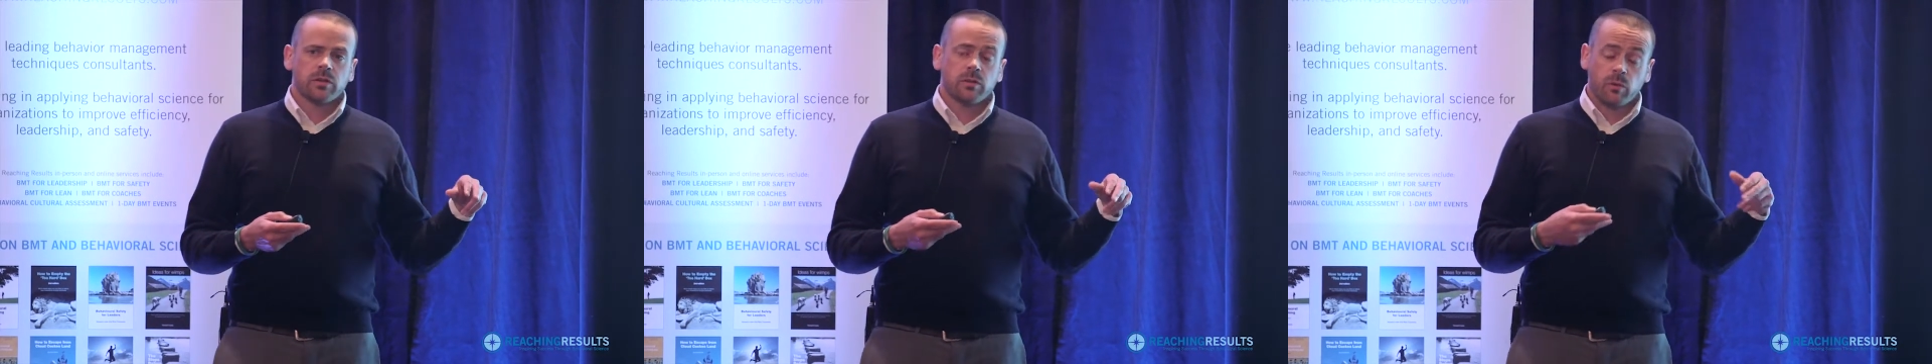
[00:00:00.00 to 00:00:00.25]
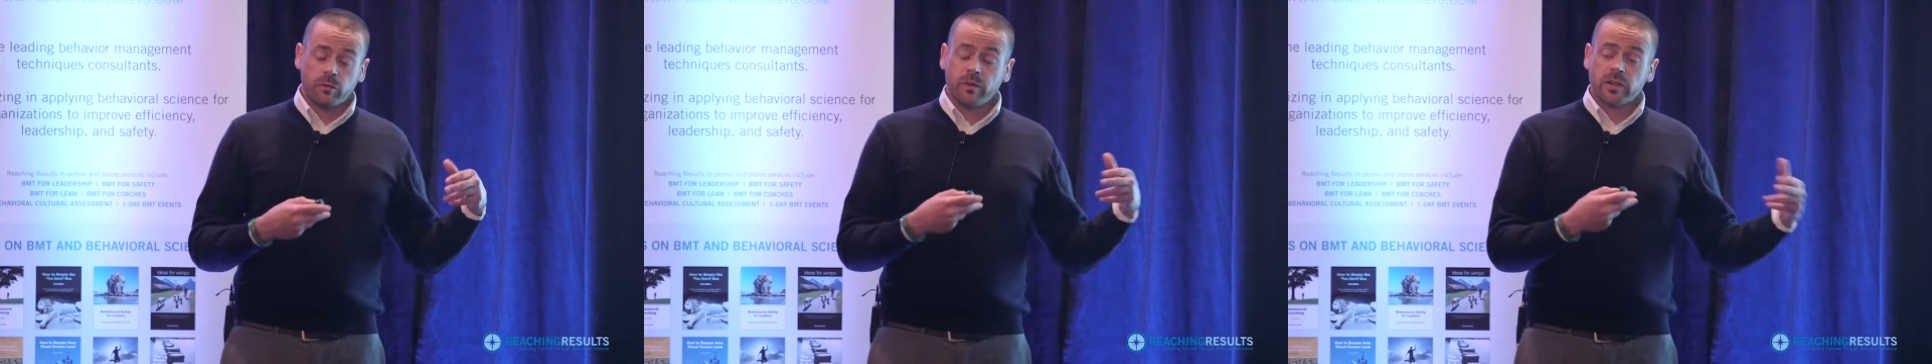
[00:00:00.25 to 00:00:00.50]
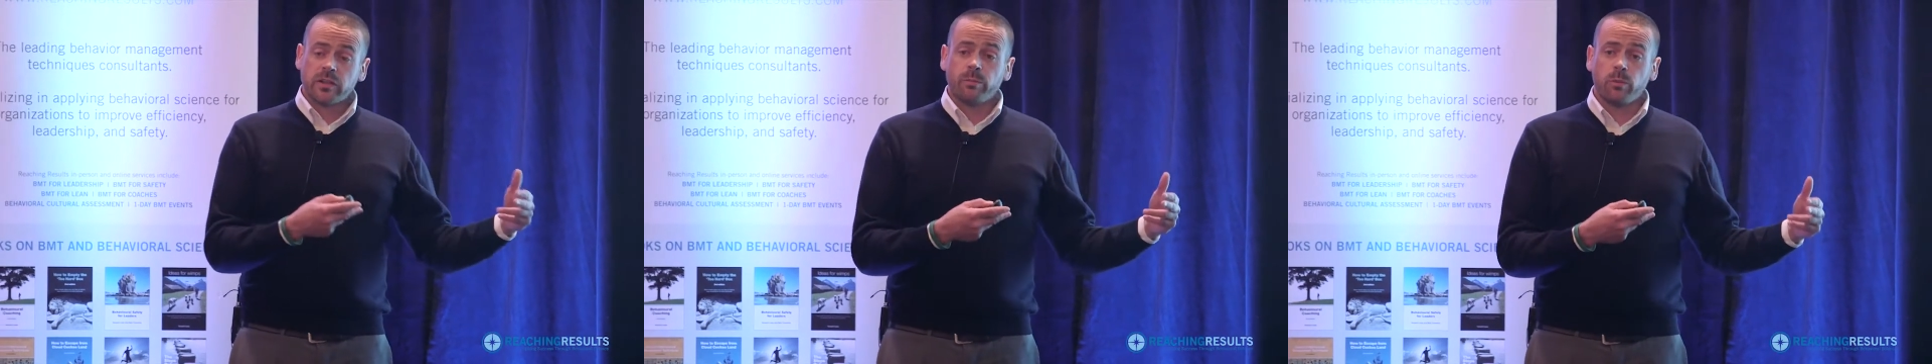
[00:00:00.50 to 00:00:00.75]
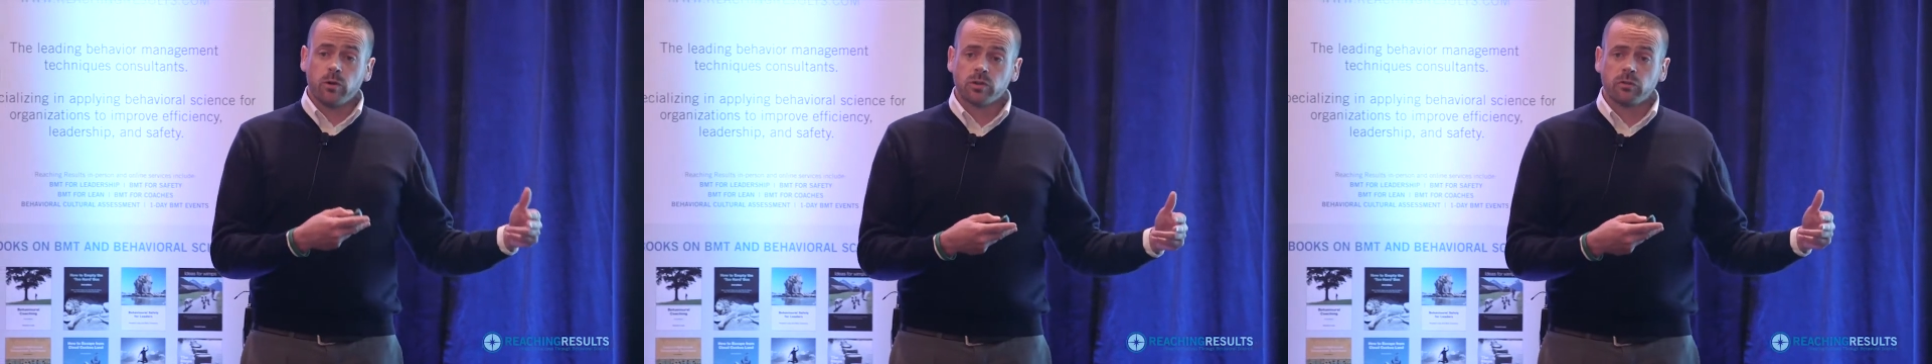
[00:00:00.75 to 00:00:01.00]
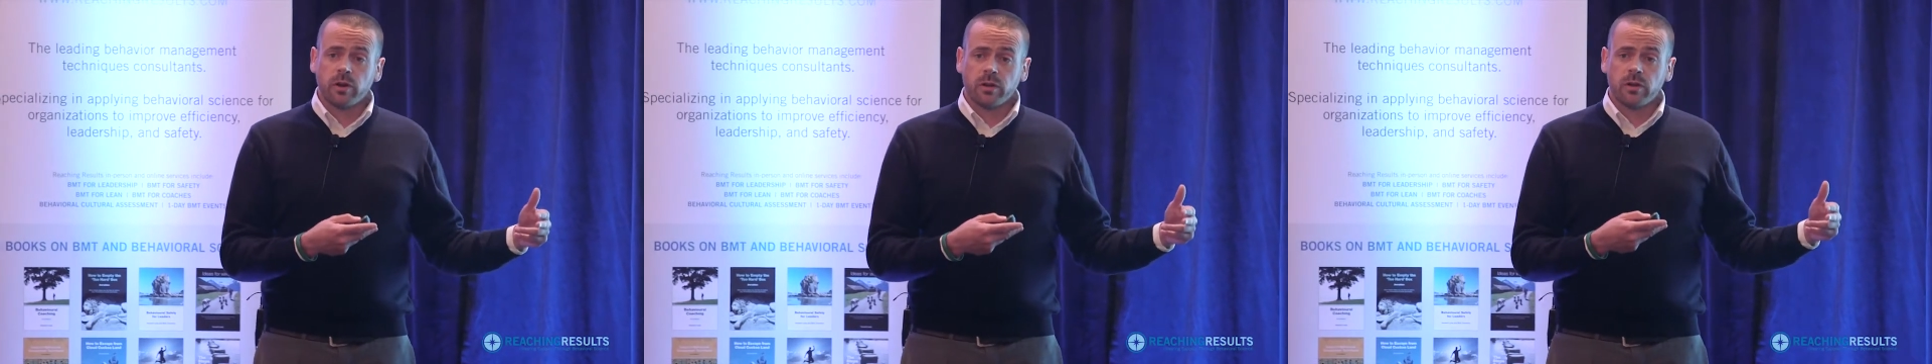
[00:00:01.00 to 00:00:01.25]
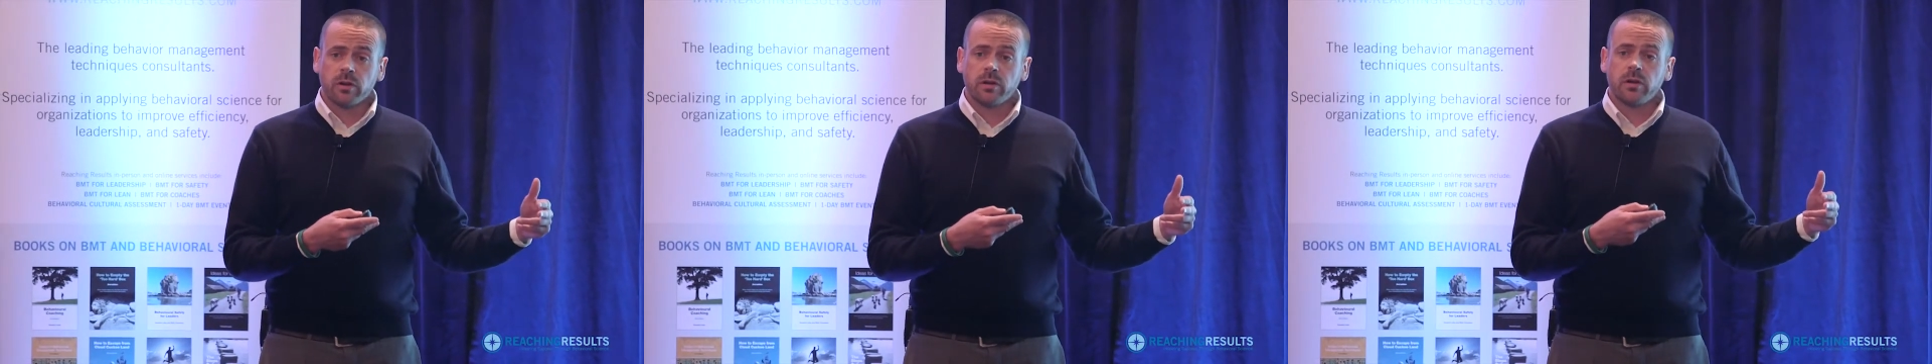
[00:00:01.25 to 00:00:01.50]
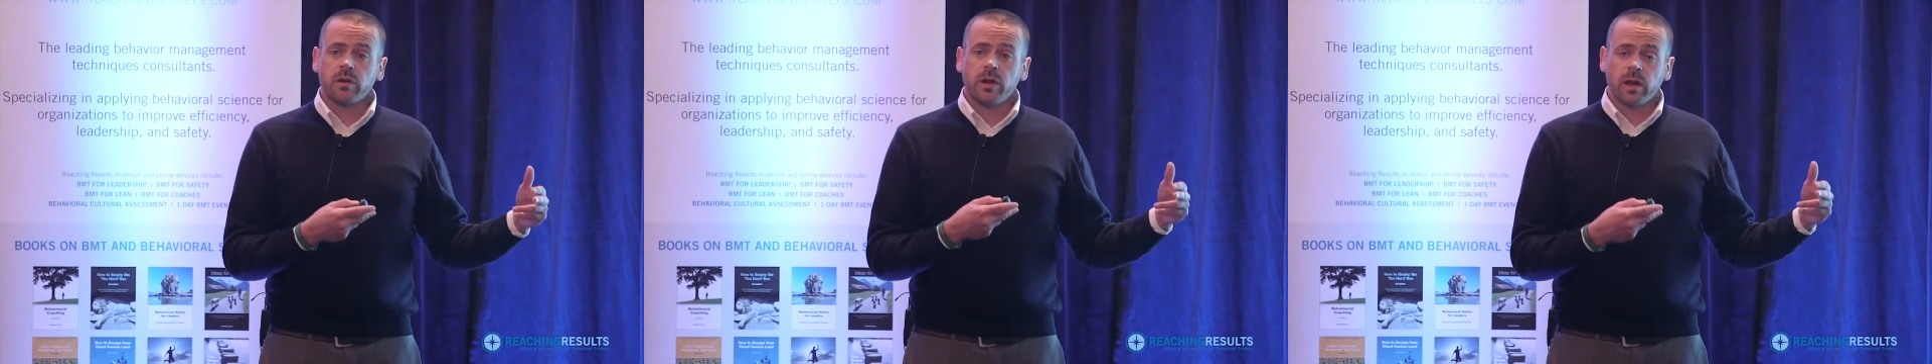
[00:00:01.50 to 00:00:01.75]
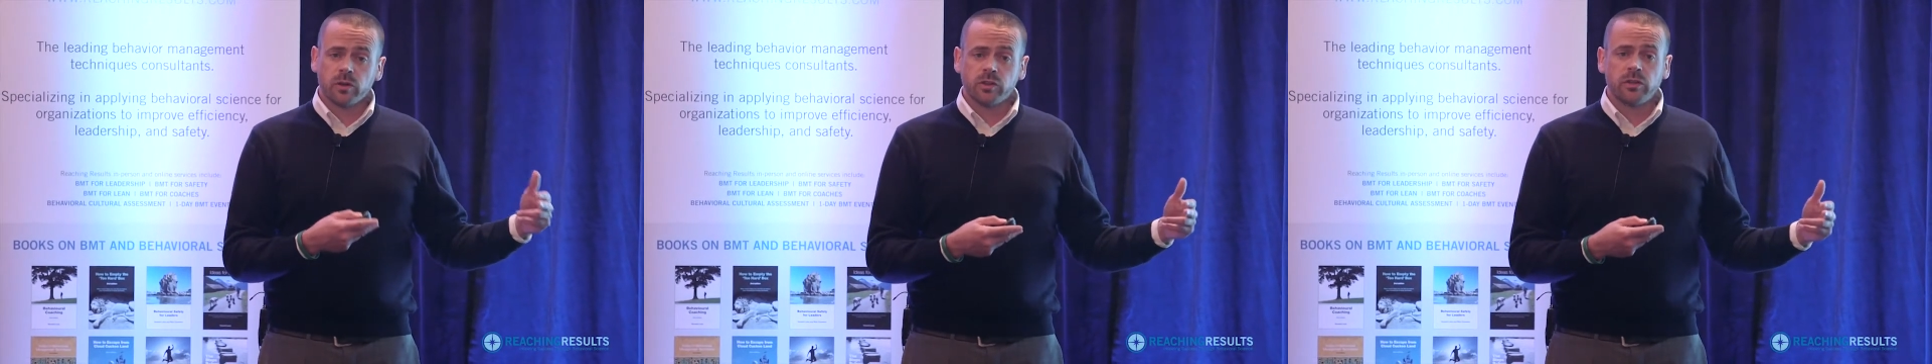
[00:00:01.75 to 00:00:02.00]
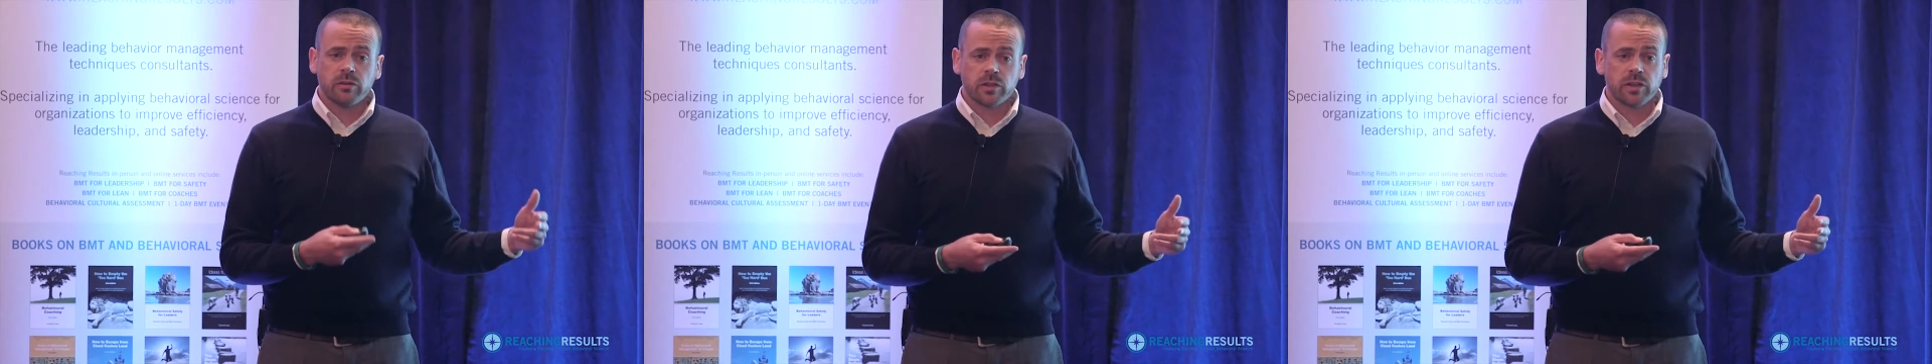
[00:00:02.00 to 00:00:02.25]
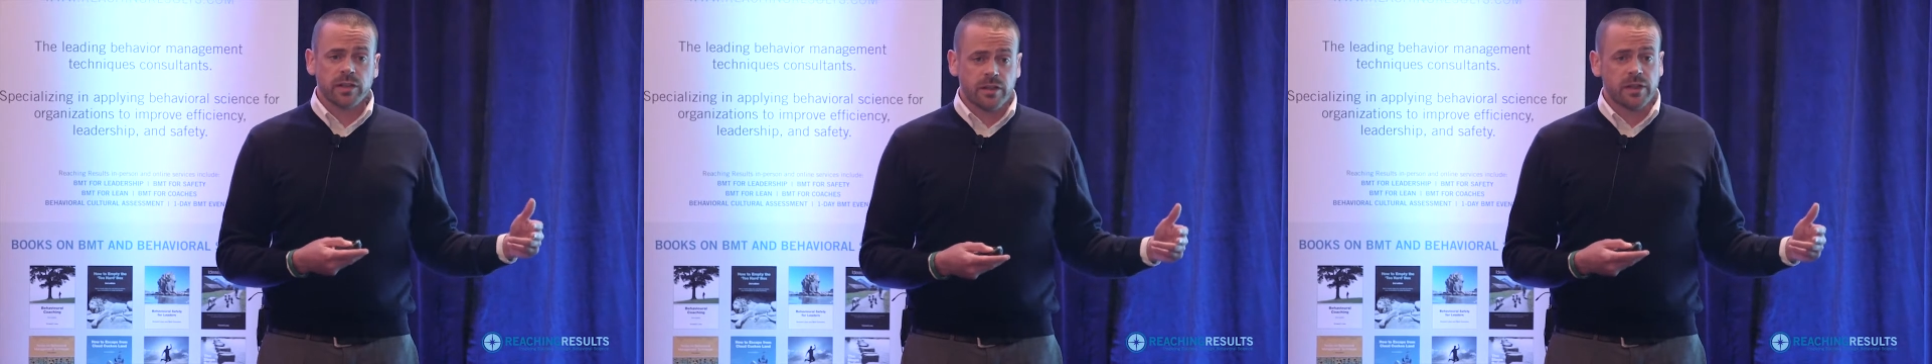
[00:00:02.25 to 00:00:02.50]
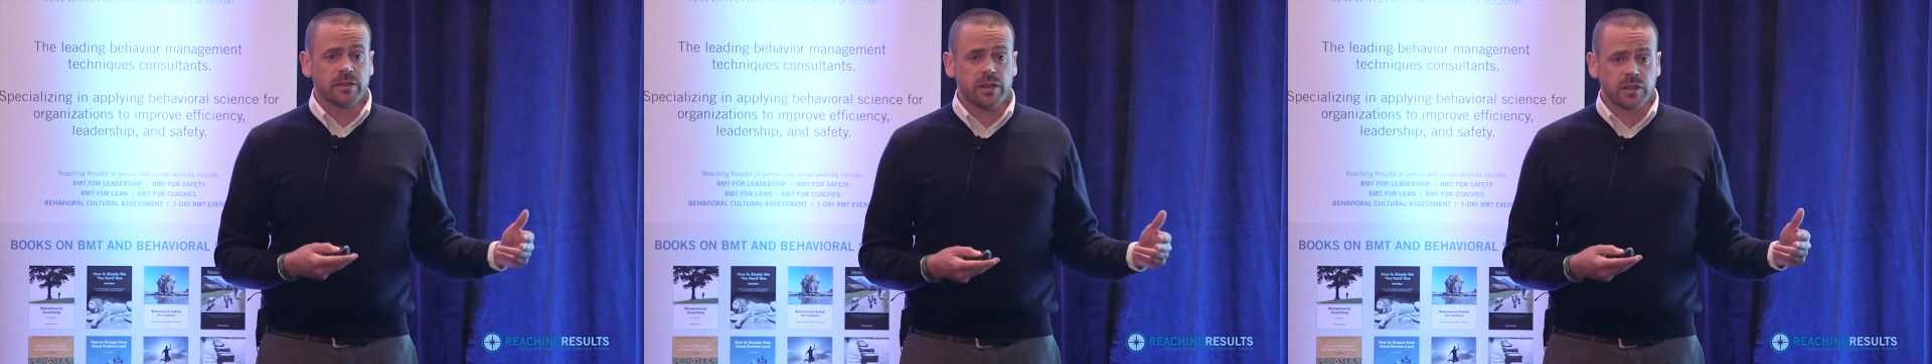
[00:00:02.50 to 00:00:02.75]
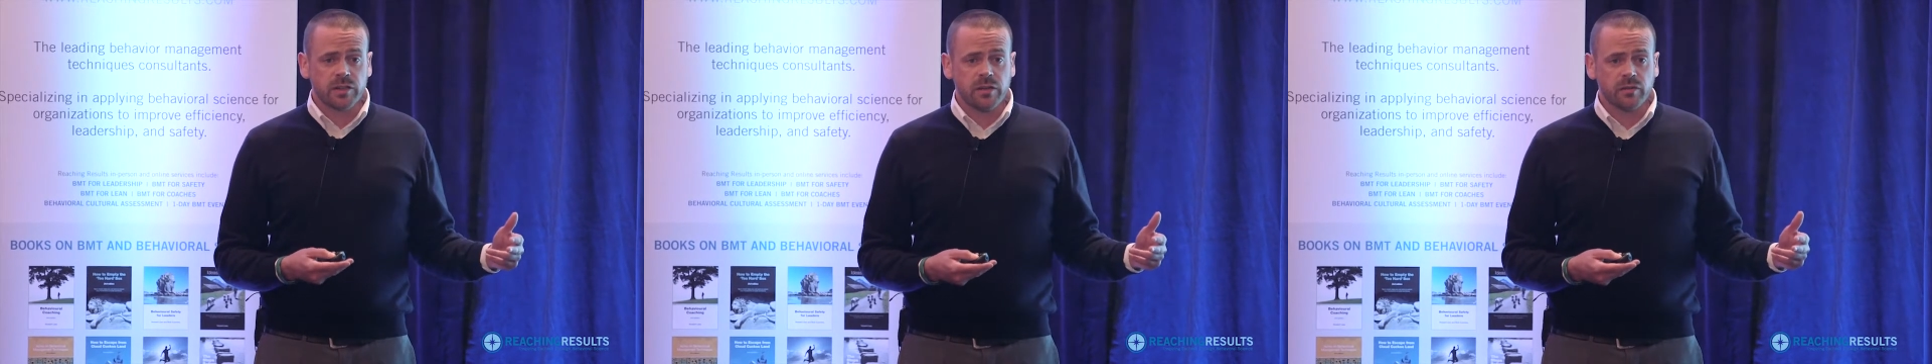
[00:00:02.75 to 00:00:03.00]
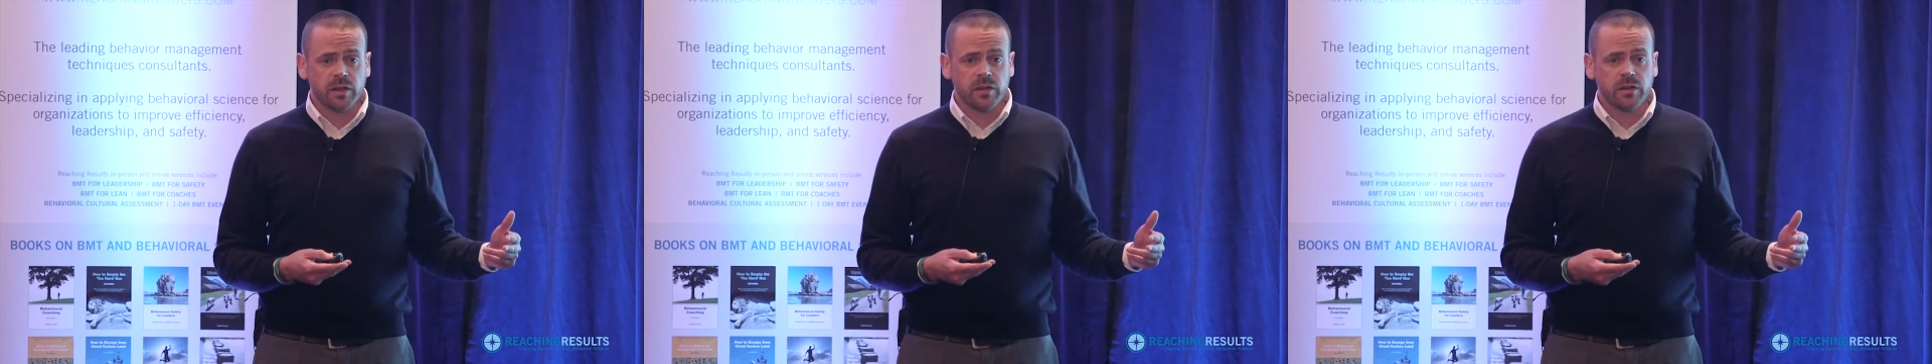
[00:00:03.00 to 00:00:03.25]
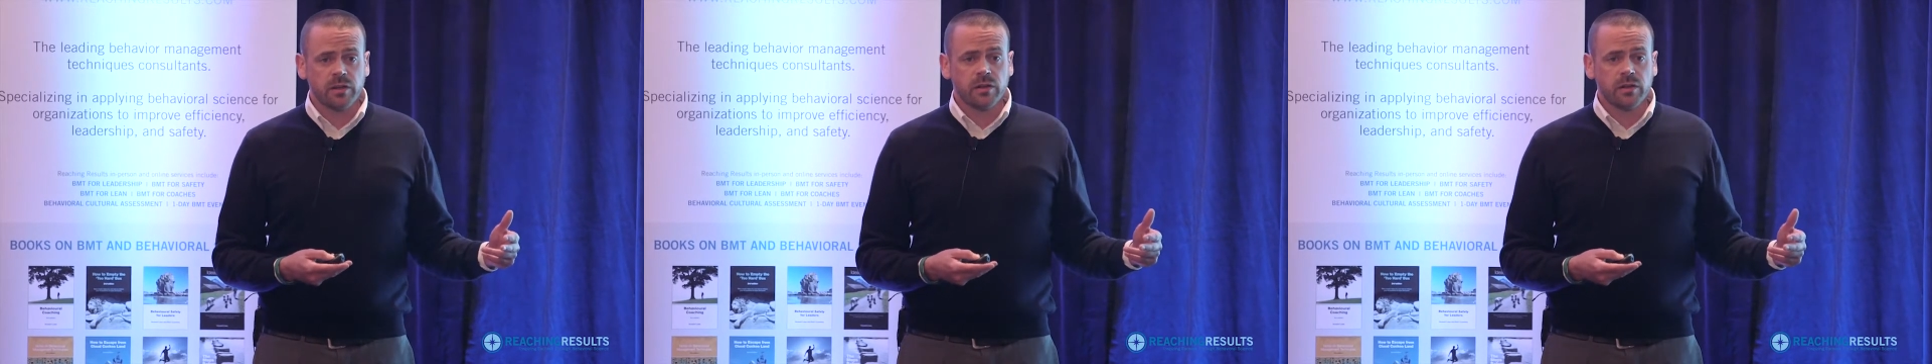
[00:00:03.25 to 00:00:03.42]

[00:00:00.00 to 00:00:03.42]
or have asked their boss, rather, how seriously they take safety.